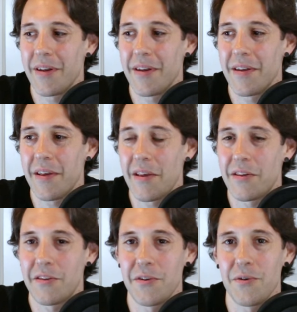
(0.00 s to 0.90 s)
is
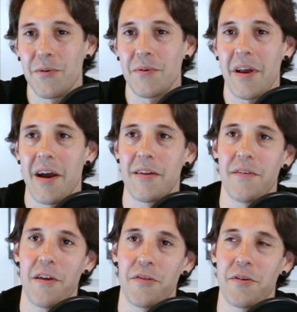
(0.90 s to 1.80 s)
still kind of
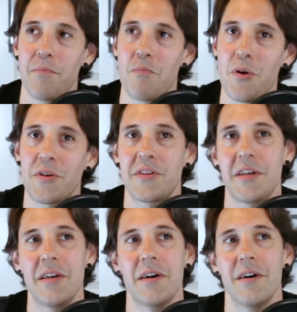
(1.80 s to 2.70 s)
at the
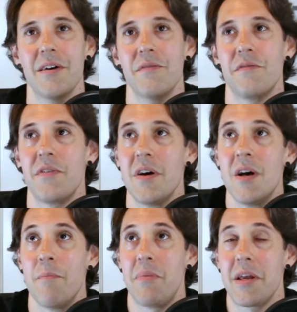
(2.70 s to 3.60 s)
mercy of
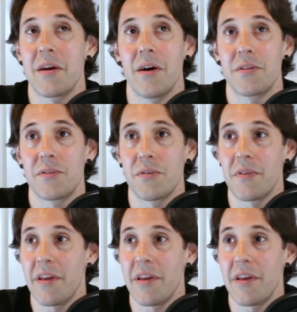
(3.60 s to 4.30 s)
being under